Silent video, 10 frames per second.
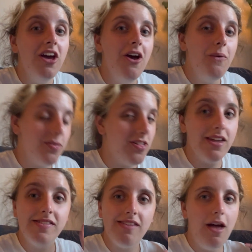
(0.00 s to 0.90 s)
which
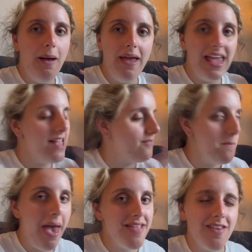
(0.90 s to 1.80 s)
is even
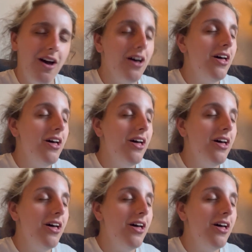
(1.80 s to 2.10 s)
better.